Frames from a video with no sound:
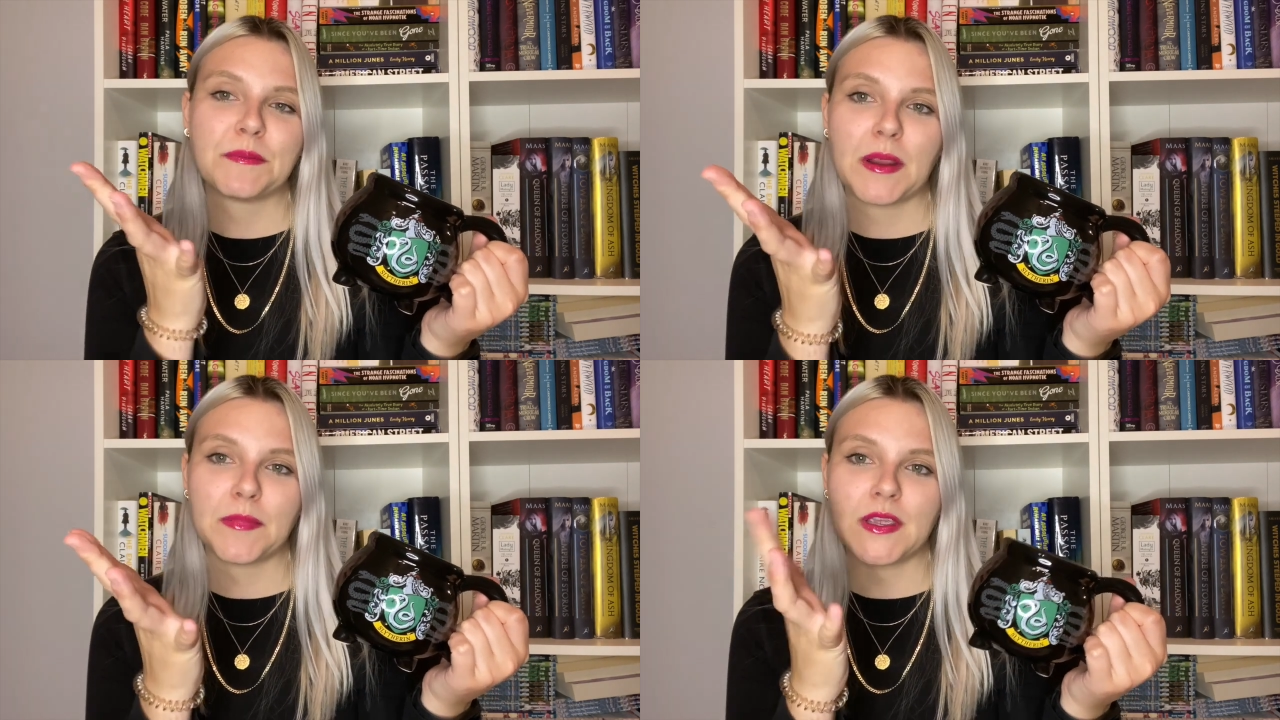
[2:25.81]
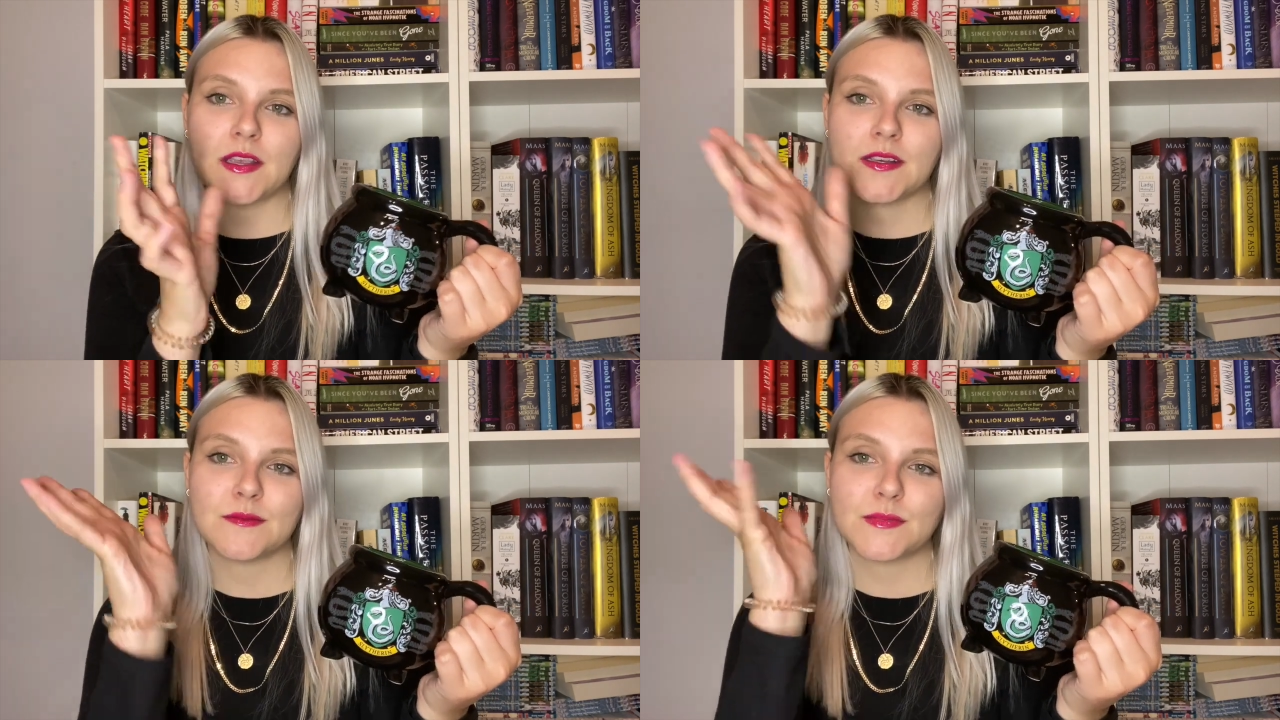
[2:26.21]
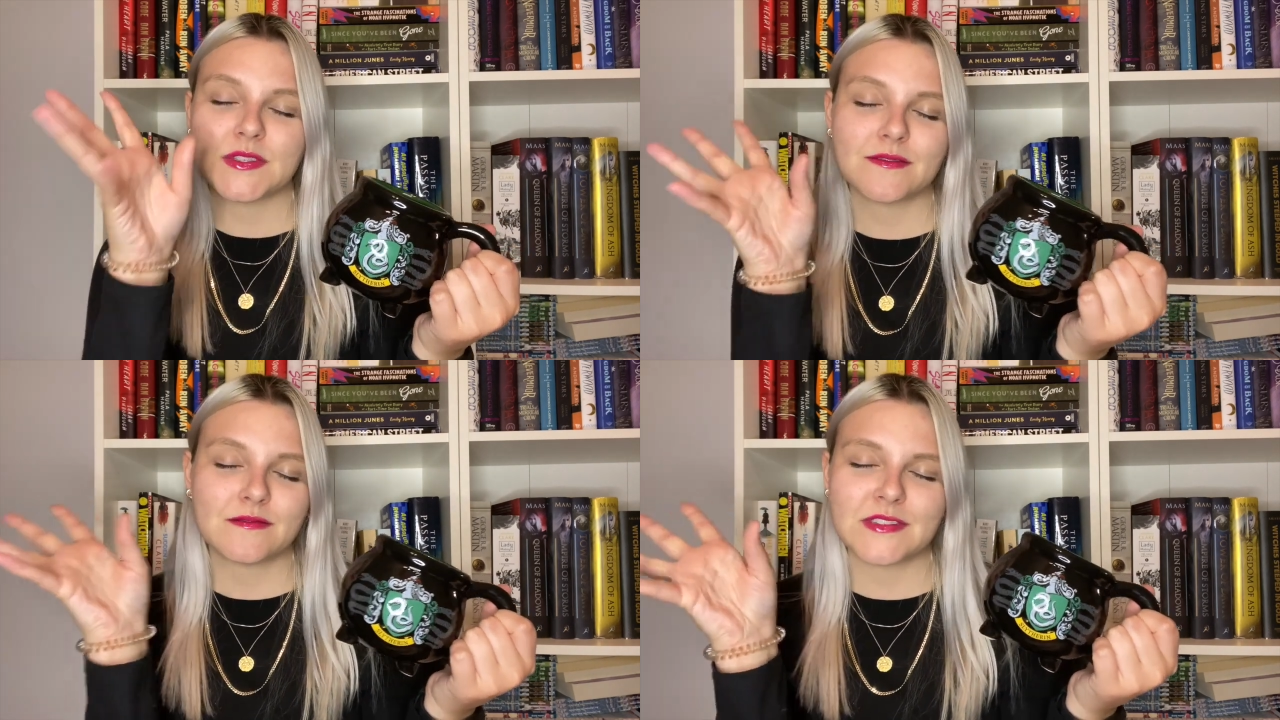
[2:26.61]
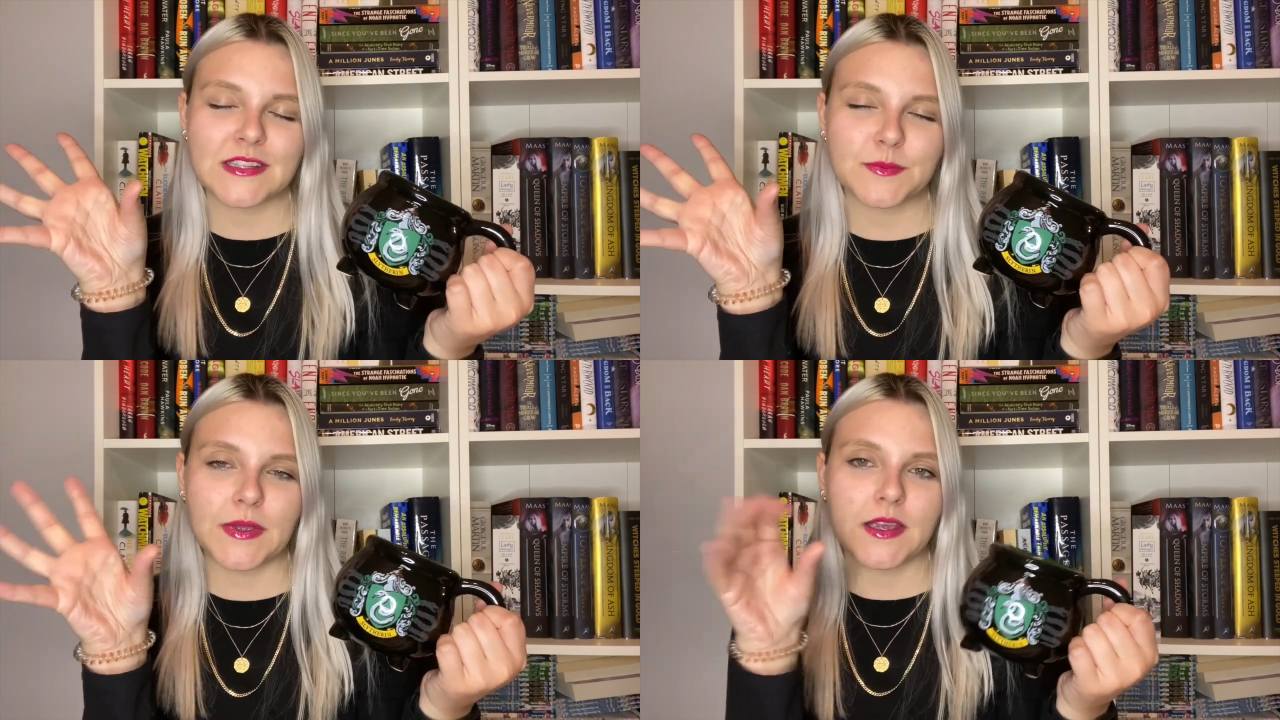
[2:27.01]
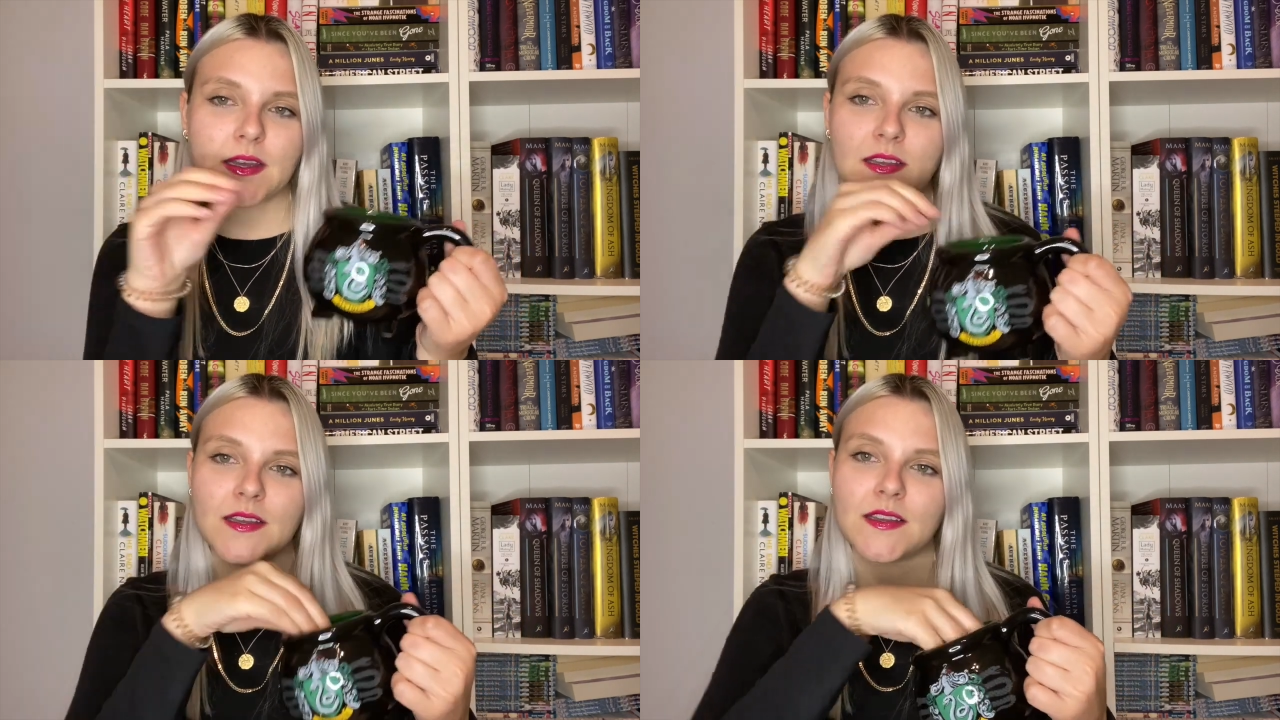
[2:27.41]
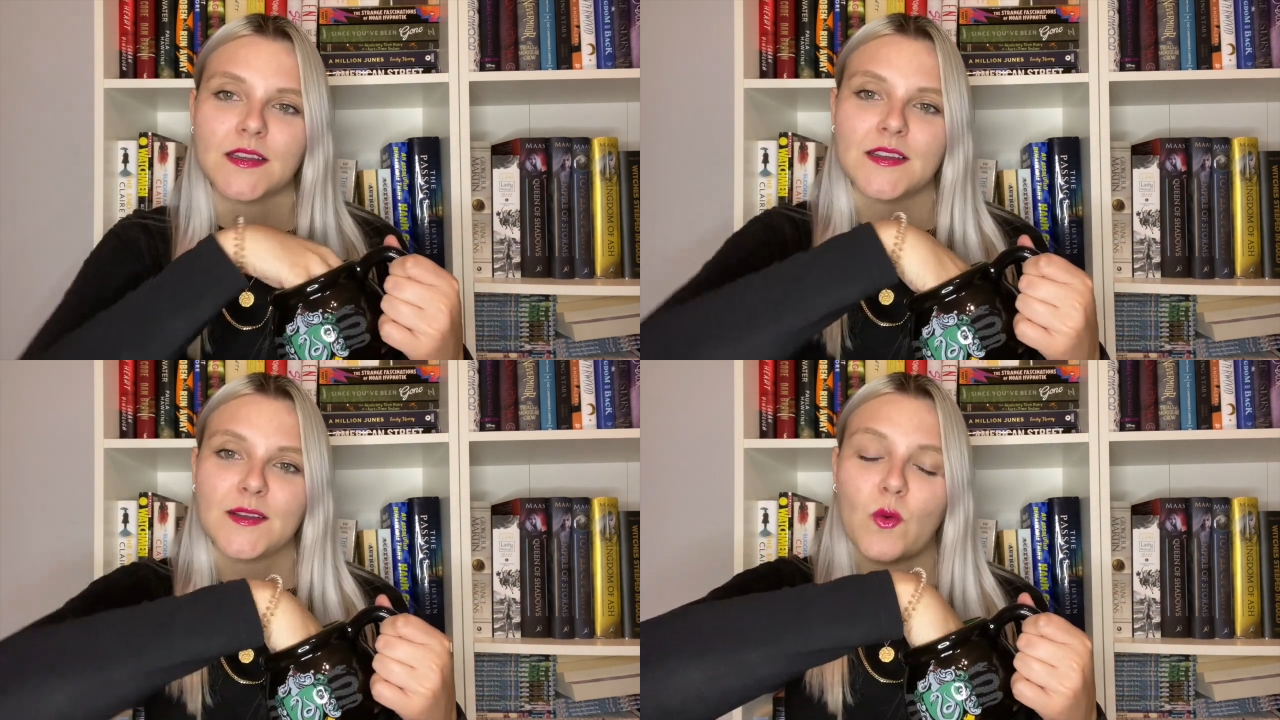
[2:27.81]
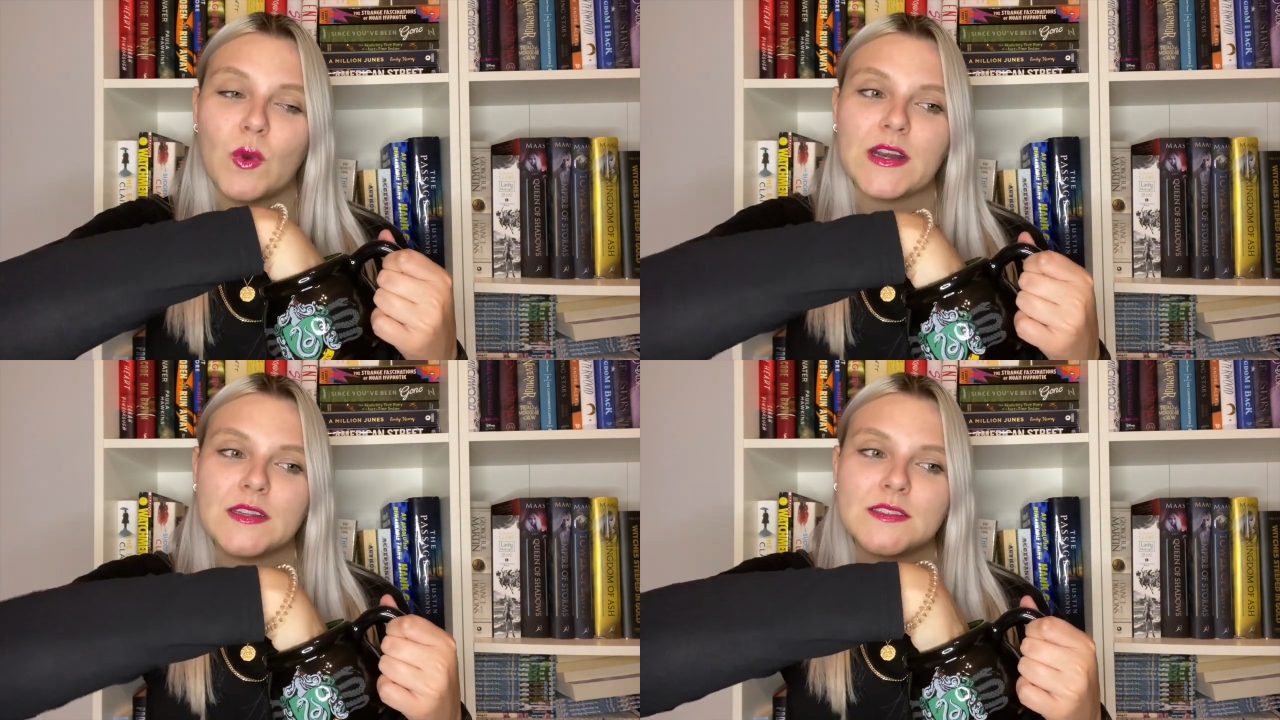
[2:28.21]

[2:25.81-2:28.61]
might be. Let's pick one.